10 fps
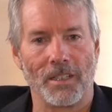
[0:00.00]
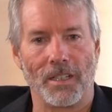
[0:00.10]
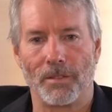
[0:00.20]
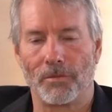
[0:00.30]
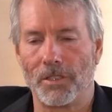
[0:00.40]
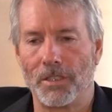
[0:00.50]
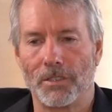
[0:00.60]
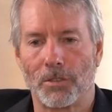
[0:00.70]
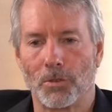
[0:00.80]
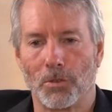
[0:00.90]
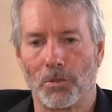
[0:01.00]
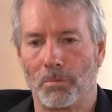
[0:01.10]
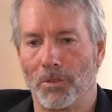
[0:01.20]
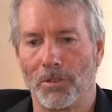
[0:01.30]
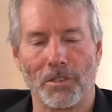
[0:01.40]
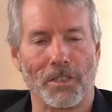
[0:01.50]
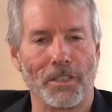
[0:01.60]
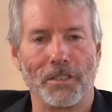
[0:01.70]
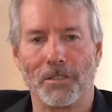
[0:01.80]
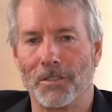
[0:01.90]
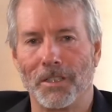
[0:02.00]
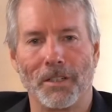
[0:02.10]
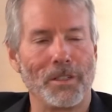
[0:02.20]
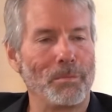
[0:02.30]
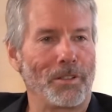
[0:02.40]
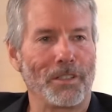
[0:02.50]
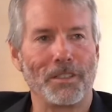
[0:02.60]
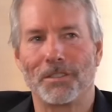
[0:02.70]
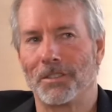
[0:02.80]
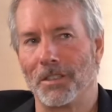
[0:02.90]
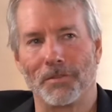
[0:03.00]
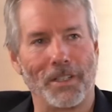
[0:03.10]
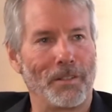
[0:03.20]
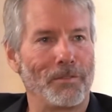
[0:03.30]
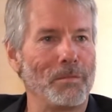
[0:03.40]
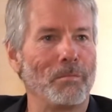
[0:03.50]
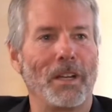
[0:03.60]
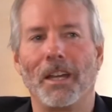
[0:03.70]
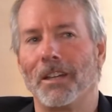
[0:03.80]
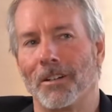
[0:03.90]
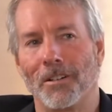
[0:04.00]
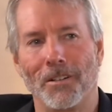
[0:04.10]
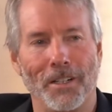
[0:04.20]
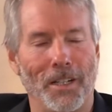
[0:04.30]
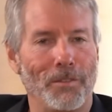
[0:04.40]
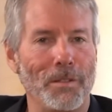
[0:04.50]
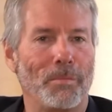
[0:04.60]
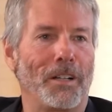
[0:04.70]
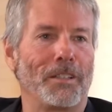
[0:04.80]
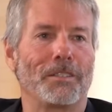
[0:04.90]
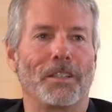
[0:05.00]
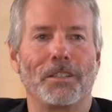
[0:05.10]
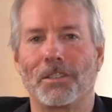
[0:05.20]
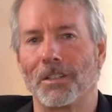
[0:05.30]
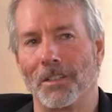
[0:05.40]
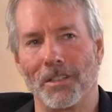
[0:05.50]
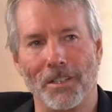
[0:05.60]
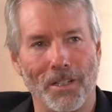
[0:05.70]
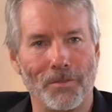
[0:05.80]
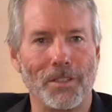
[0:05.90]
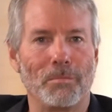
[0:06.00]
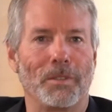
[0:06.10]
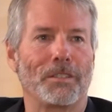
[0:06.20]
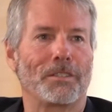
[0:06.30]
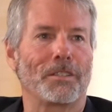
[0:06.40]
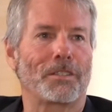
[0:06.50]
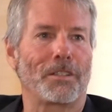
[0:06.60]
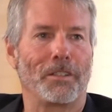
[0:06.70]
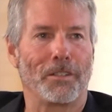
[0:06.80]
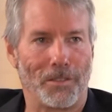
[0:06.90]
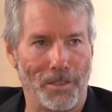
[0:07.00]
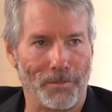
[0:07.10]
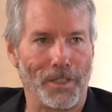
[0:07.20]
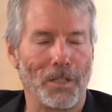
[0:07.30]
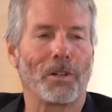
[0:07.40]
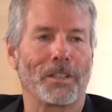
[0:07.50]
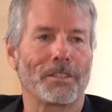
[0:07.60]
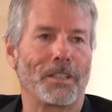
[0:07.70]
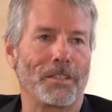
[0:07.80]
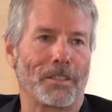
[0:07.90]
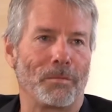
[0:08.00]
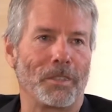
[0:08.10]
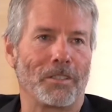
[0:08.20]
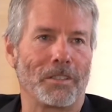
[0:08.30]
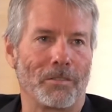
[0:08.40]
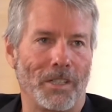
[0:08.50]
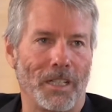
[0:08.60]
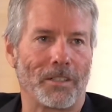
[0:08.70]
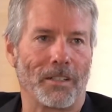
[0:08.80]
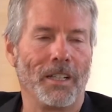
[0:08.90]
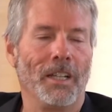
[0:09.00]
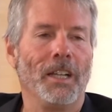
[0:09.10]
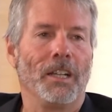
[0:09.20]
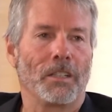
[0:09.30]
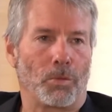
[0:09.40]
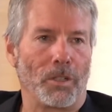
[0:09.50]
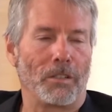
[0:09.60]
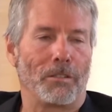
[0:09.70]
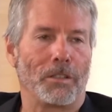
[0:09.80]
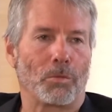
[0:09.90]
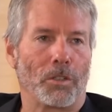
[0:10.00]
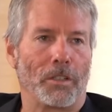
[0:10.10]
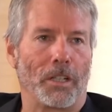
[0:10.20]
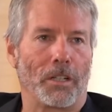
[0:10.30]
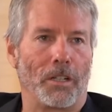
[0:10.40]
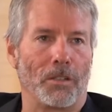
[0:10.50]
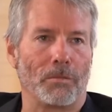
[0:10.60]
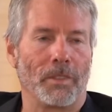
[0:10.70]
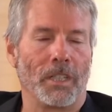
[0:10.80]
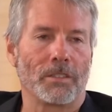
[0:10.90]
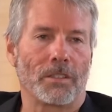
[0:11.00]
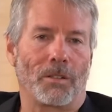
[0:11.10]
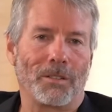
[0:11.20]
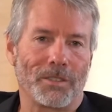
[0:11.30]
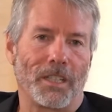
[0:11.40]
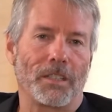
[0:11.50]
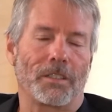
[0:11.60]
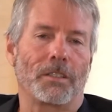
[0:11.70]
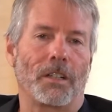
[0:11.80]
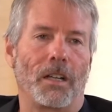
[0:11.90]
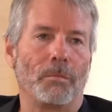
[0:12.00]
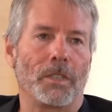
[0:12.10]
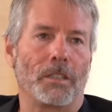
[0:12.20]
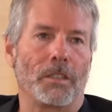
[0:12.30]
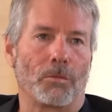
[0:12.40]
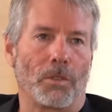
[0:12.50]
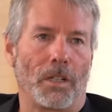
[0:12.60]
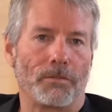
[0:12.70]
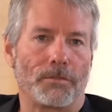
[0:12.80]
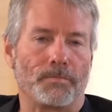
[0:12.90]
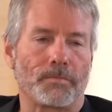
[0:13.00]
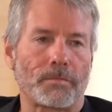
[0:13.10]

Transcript: every school board leader and every police chief and every mayor and every politician and every business leader, if they want to say something on the record, Twitter is where they go. So I would say it's a diamond in the rough.